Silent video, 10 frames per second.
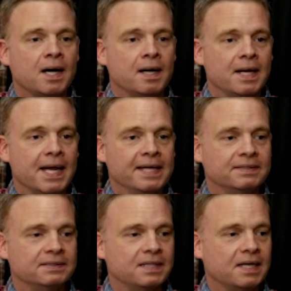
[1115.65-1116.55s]

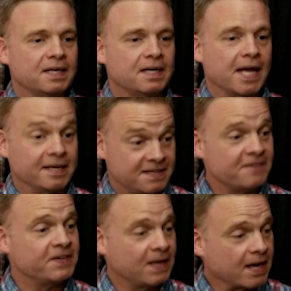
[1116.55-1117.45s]
And
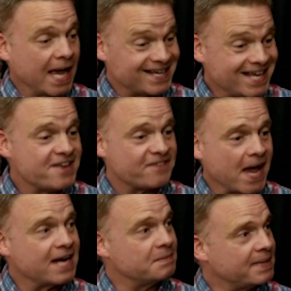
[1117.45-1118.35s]
Tiffany
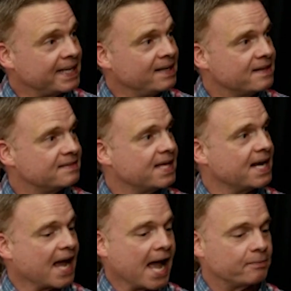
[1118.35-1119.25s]
identified in me
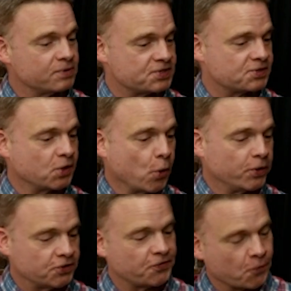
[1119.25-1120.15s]
that I was
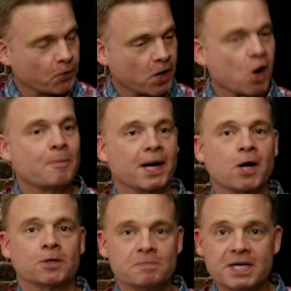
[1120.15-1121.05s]
going to forego my
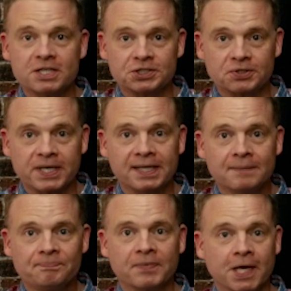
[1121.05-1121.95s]
call to ministry
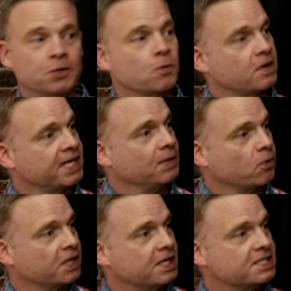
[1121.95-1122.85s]
in order to keep
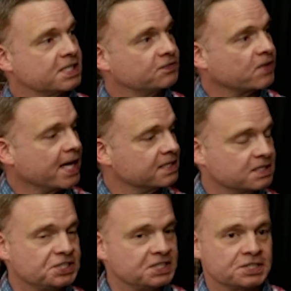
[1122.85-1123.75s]
working at Six Flags.
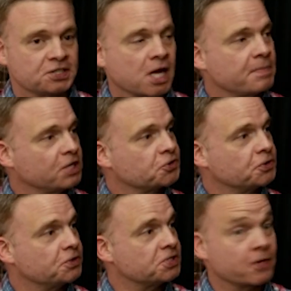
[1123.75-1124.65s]
And she says, you're not being true
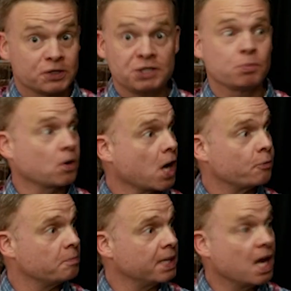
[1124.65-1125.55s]
to yourself. And she broke up
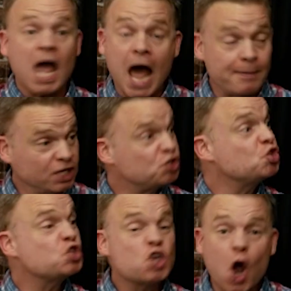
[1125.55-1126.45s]
with me. I mean,
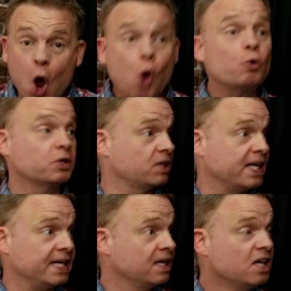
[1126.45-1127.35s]

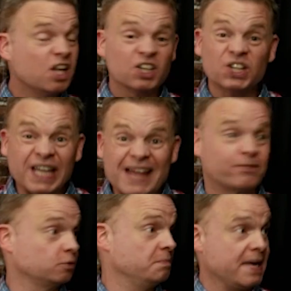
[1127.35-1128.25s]
totally
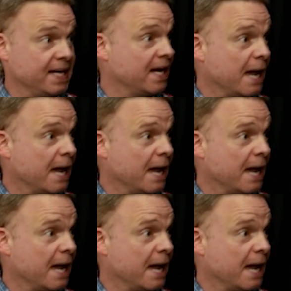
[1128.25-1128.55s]
leveled me.